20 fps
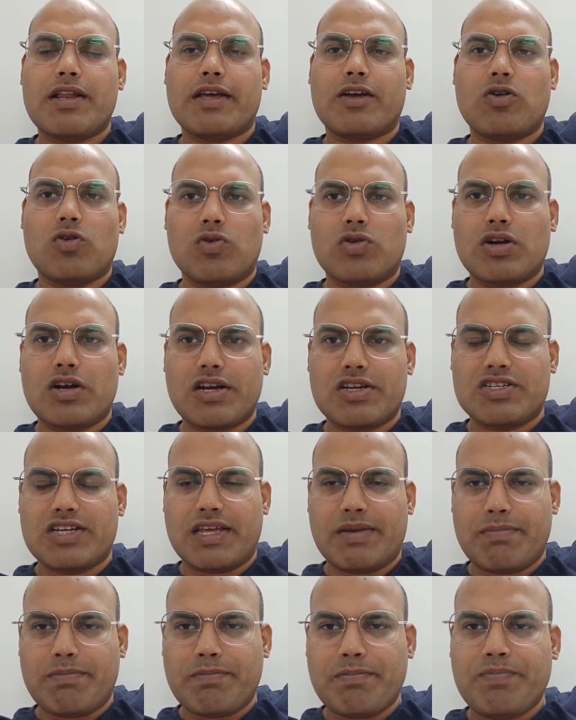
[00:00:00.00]
account
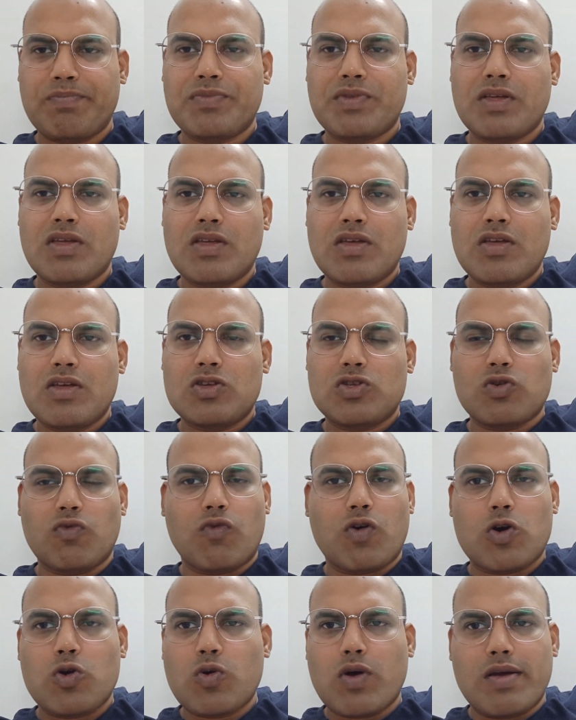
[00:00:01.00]
regime. So,
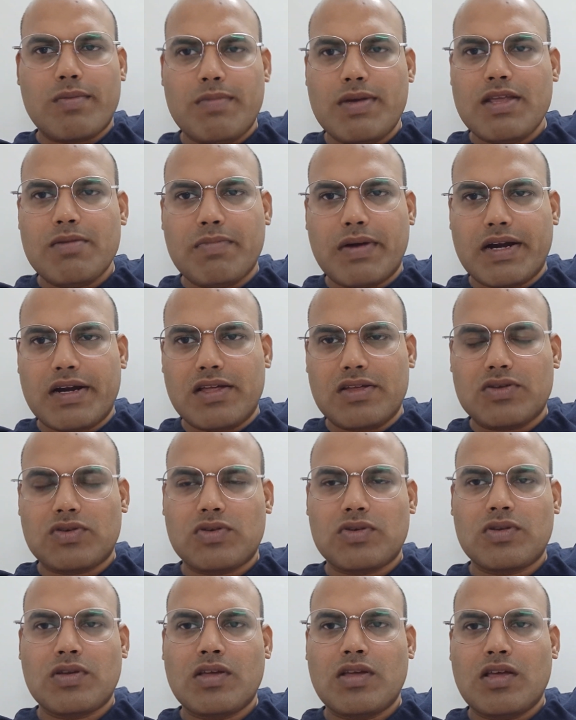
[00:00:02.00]
what do I mean by
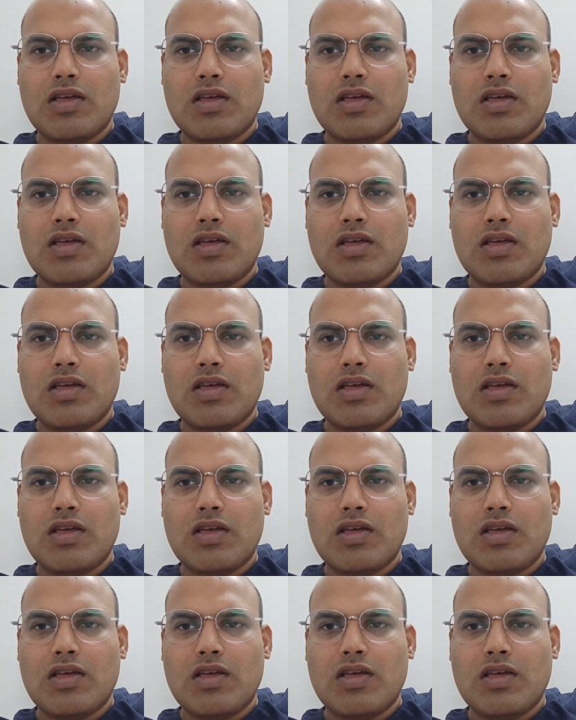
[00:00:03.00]
this?